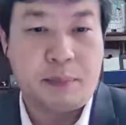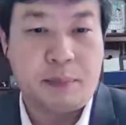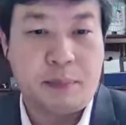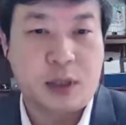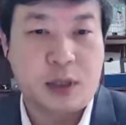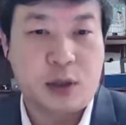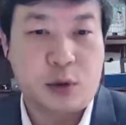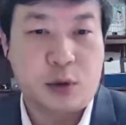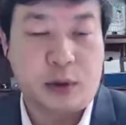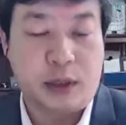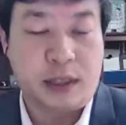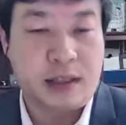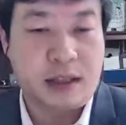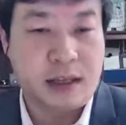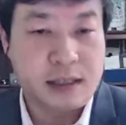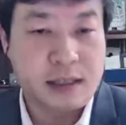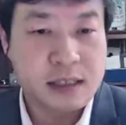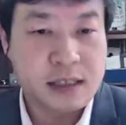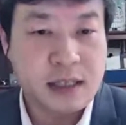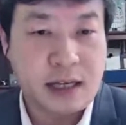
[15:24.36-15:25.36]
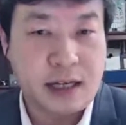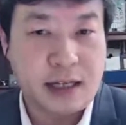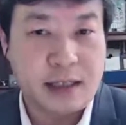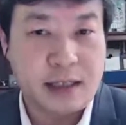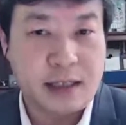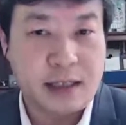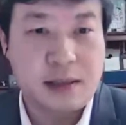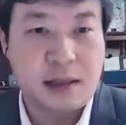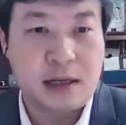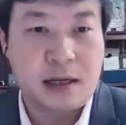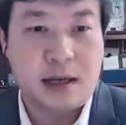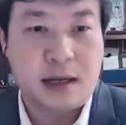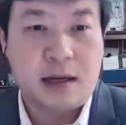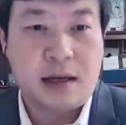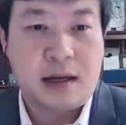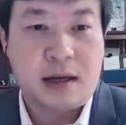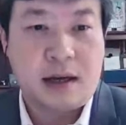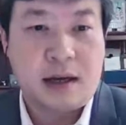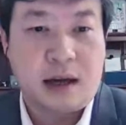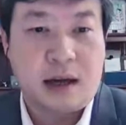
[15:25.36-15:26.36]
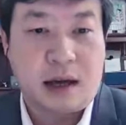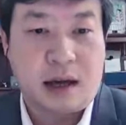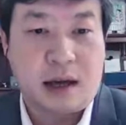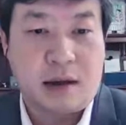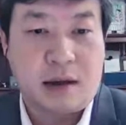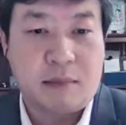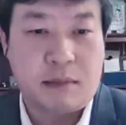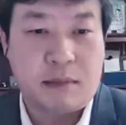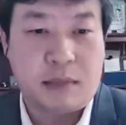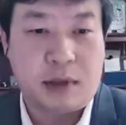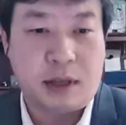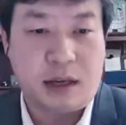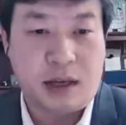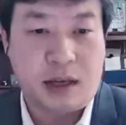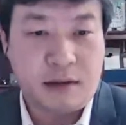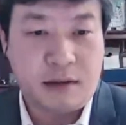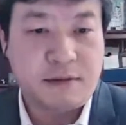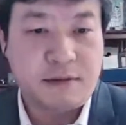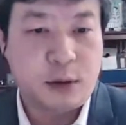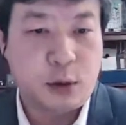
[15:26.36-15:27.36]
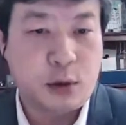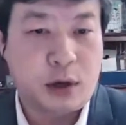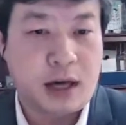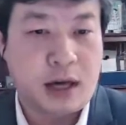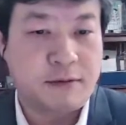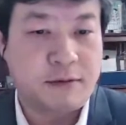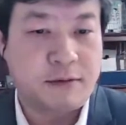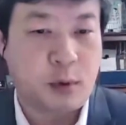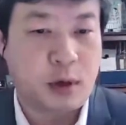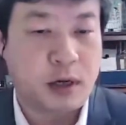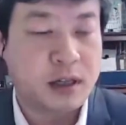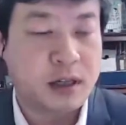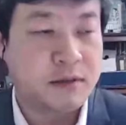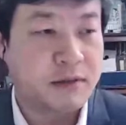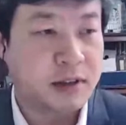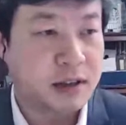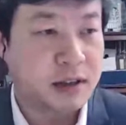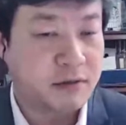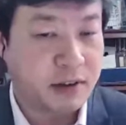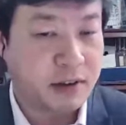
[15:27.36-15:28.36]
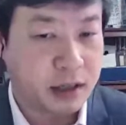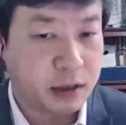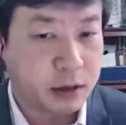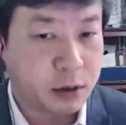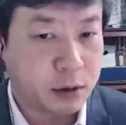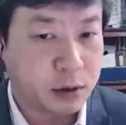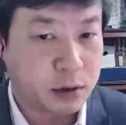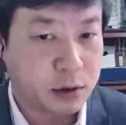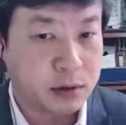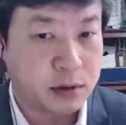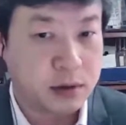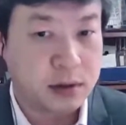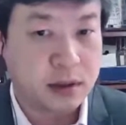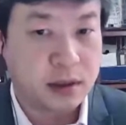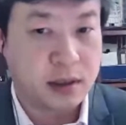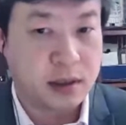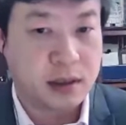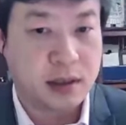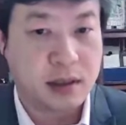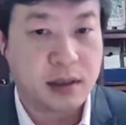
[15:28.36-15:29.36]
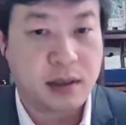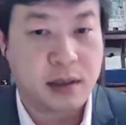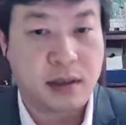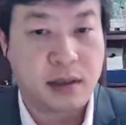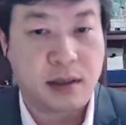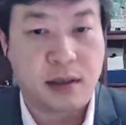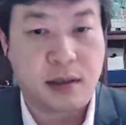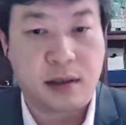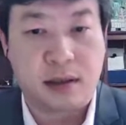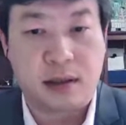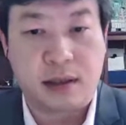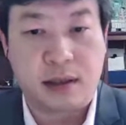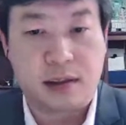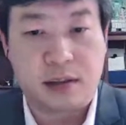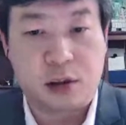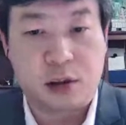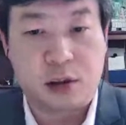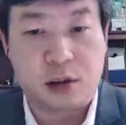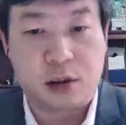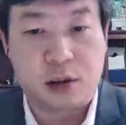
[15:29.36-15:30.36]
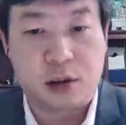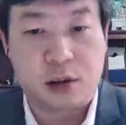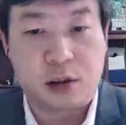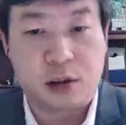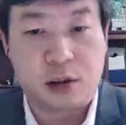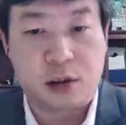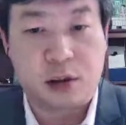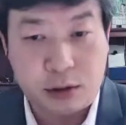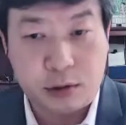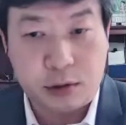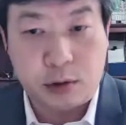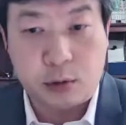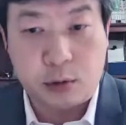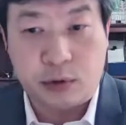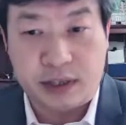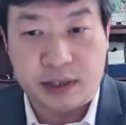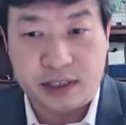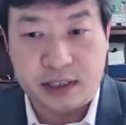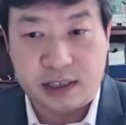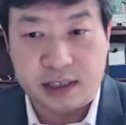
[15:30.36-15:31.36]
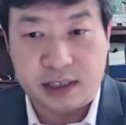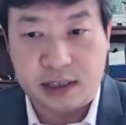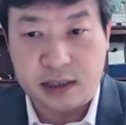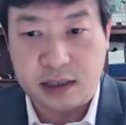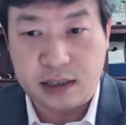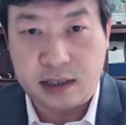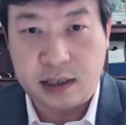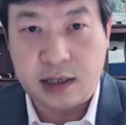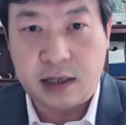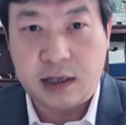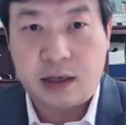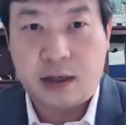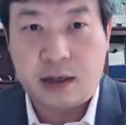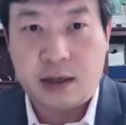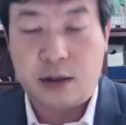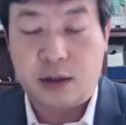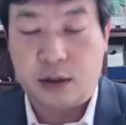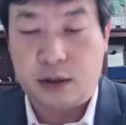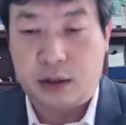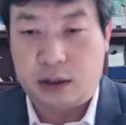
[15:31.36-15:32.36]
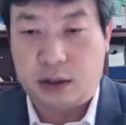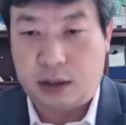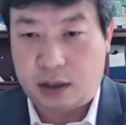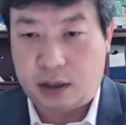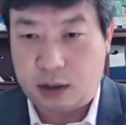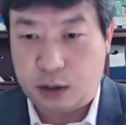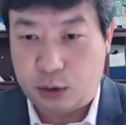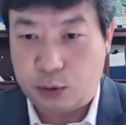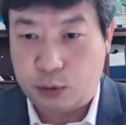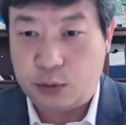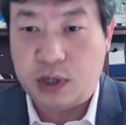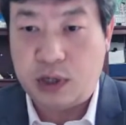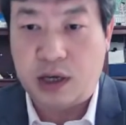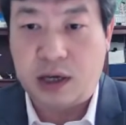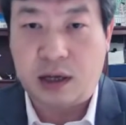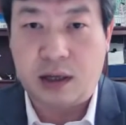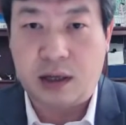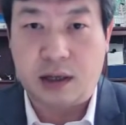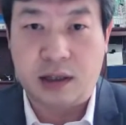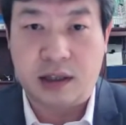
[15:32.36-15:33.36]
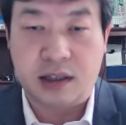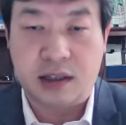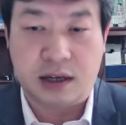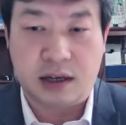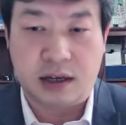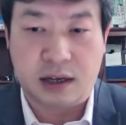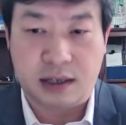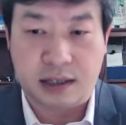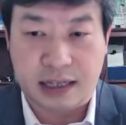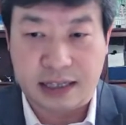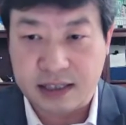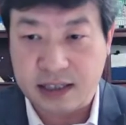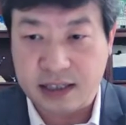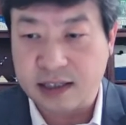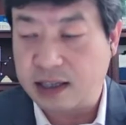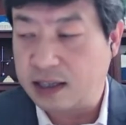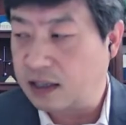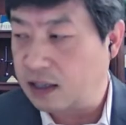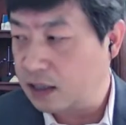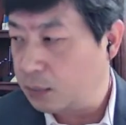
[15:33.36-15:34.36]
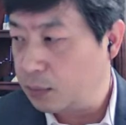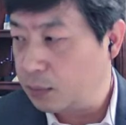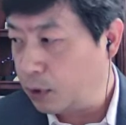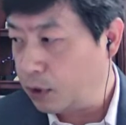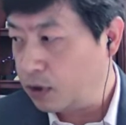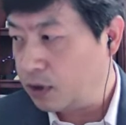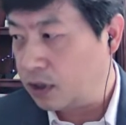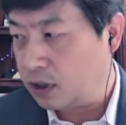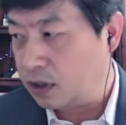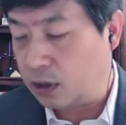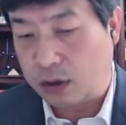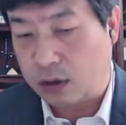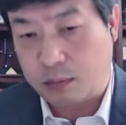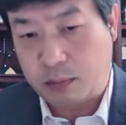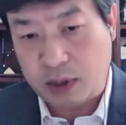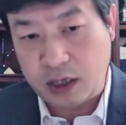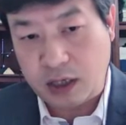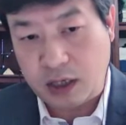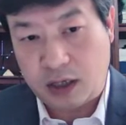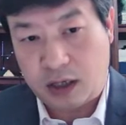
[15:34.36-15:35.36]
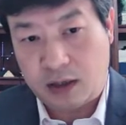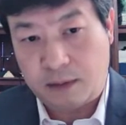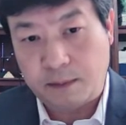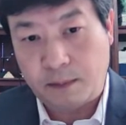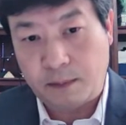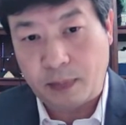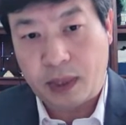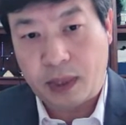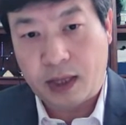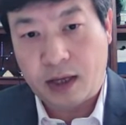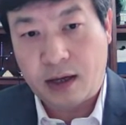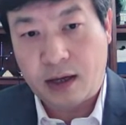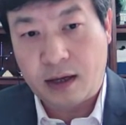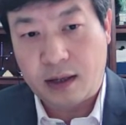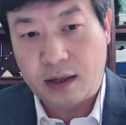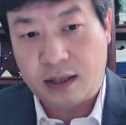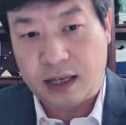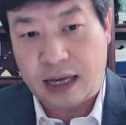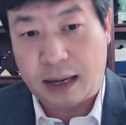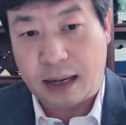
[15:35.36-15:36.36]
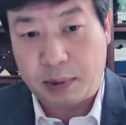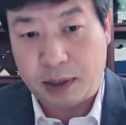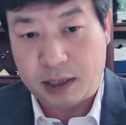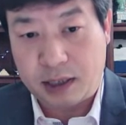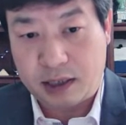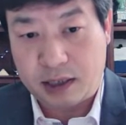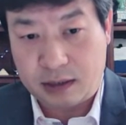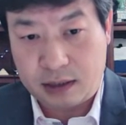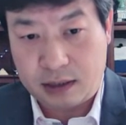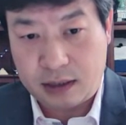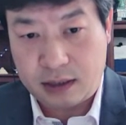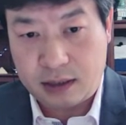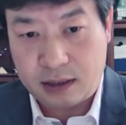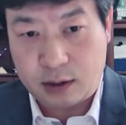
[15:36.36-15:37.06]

So in this case, if you have one of the inventors as a Chinese national or resident, you can designate this person to be the applicant